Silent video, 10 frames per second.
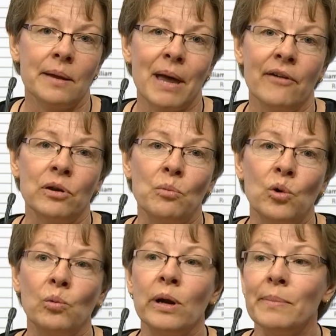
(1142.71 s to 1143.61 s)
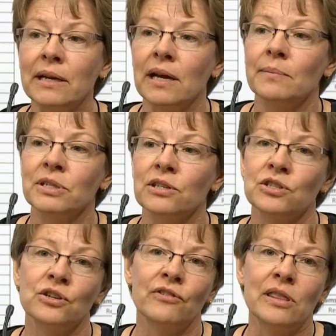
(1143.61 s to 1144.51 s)
time, having more women come to the
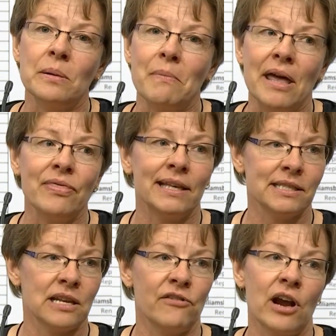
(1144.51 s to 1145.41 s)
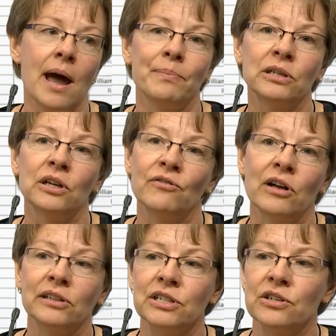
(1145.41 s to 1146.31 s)
survey than men. That's never happened in a
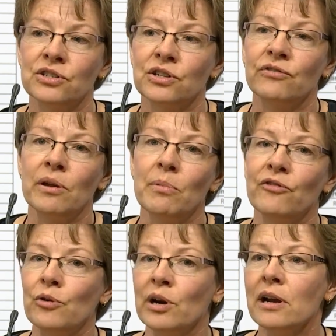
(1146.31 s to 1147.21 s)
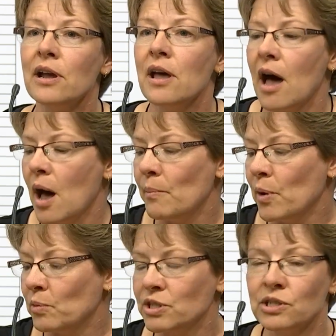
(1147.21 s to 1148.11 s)
volunteer survey before. Um,
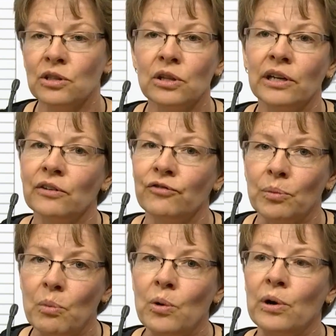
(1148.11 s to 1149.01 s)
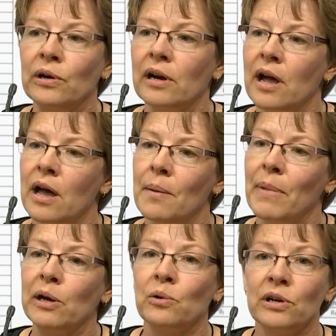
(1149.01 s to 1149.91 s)
but we're still looking for more uh,
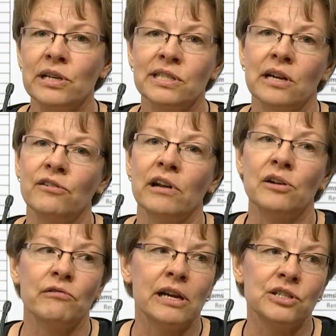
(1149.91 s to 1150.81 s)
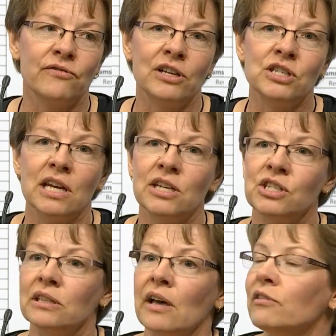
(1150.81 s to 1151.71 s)
minorities and a greater range of
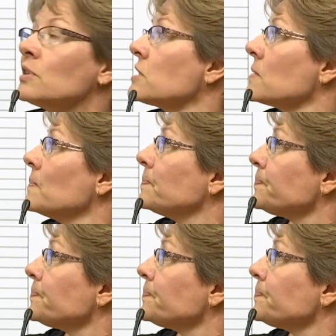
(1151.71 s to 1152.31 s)
education levels.